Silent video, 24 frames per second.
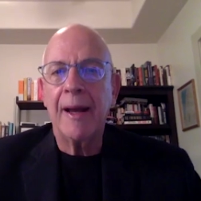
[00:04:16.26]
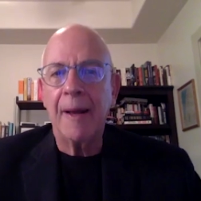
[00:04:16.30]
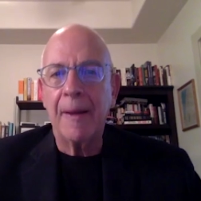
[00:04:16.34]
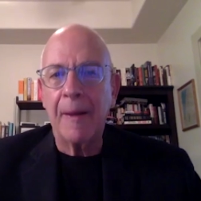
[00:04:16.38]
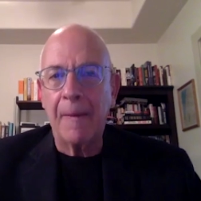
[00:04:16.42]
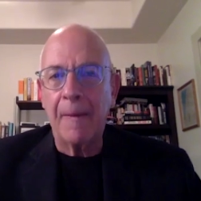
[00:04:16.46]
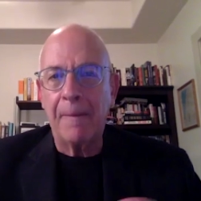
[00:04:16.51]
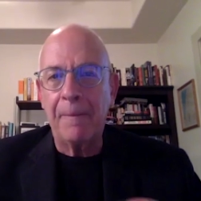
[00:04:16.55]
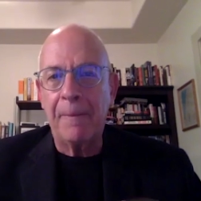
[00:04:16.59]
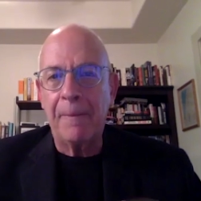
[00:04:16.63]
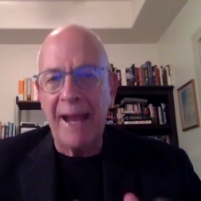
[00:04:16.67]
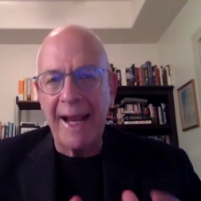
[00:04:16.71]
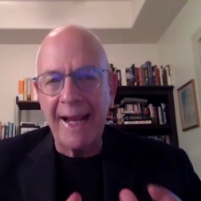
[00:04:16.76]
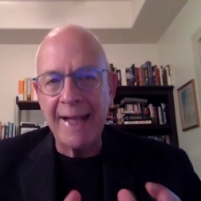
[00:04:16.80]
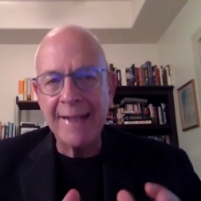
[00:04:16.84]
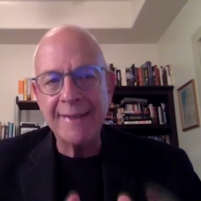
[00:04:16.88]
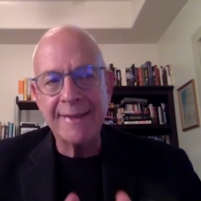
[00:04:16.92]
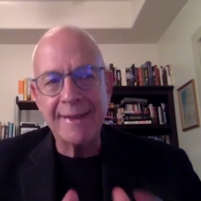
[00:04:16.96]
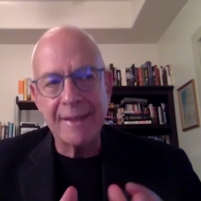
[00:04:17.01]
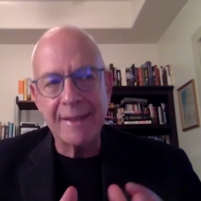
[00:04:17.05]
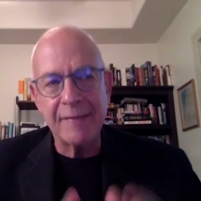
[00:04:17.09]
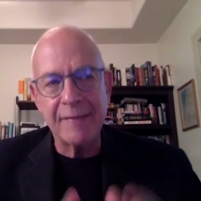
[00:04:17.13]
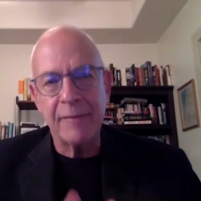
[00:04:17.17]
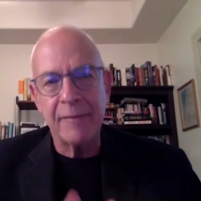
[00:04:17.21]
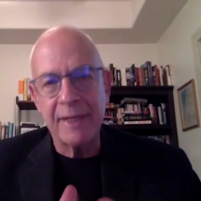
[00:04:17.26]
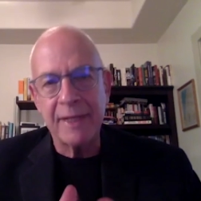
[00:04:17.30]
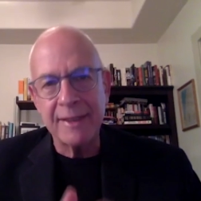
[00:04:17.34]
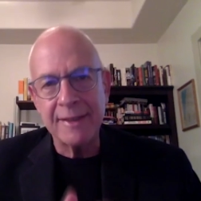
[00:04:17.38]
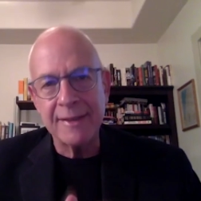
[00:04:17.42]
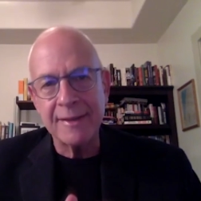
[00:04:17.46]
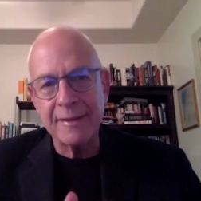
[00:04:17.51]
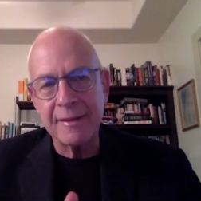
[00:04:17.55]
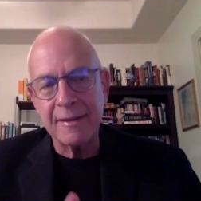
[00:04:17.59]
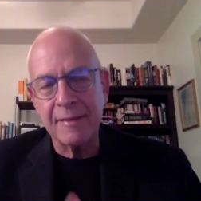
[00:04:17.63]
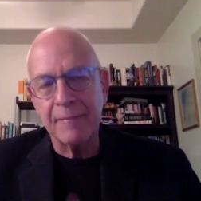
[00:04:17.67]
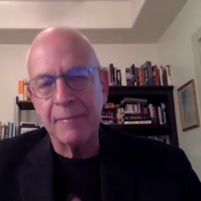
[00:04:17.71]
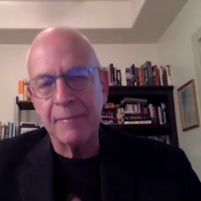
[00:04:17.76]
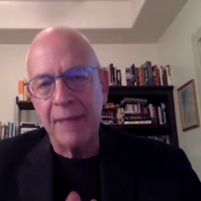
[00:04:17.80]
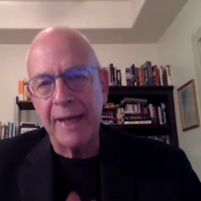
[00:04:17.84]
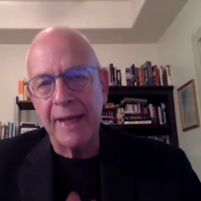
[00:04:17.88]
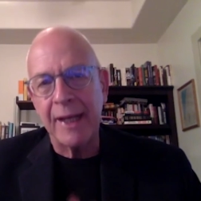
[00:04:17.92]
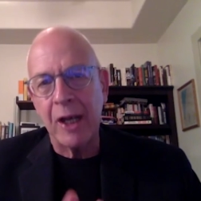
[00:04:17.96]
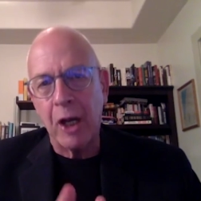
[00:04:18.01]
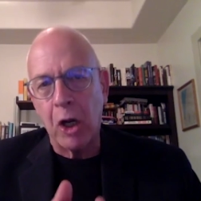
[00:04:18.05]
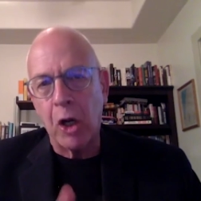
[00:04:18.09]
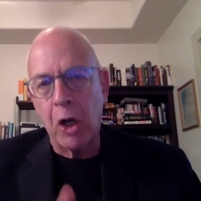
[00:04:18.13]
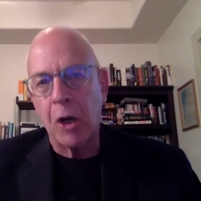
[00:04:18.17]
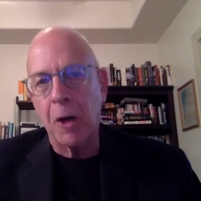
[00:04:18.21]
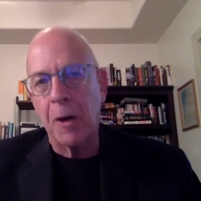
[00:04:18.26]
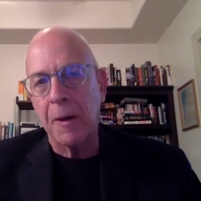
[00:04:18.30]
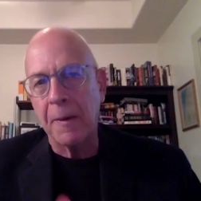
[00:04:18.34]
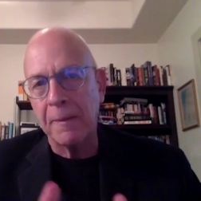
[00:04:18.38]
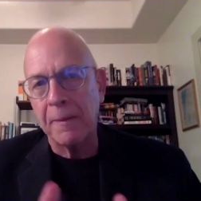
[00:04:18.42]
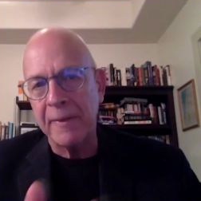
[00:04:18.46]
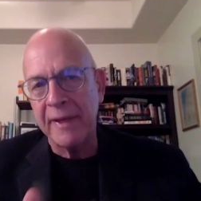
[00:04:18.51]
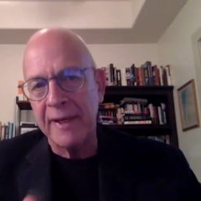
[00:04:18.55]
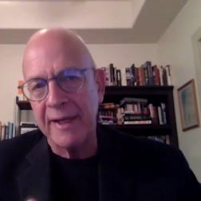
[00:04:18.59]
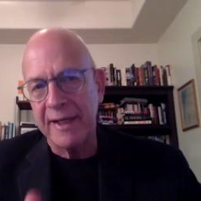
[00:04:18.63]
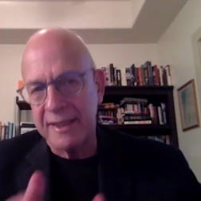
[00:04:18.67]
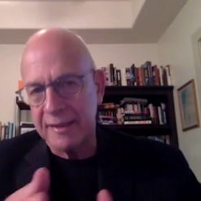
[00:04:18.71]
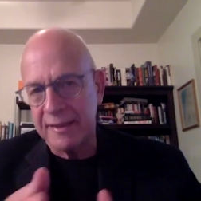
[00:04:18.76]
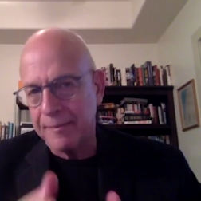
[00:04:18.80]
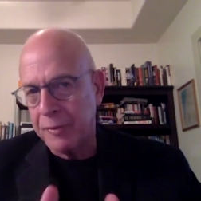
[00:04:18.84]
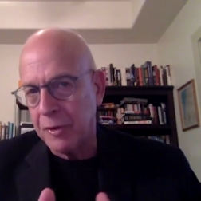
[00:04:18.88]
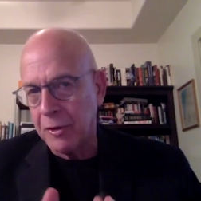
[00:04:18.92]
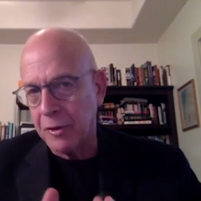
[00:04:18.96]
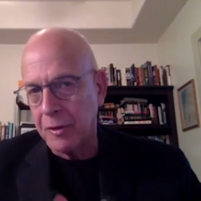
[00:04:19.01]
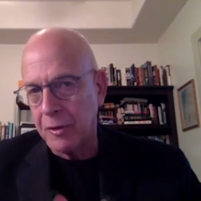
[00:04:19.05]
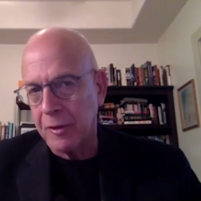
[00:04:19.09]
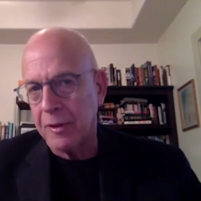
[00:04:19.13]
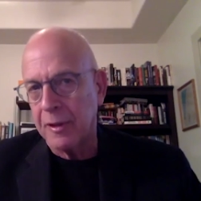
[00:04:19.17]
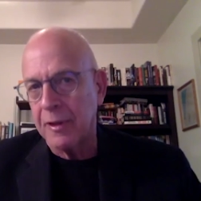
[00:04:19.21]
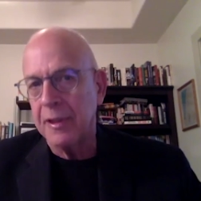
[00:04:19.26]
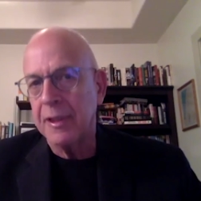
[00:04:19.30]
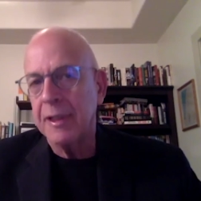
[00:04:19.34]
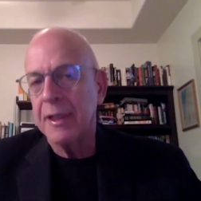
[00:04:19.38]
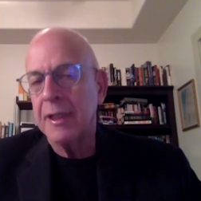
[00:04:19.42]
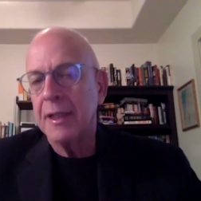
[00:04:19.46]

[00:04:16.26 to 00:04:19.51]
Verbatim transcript: abandonment by army, plural.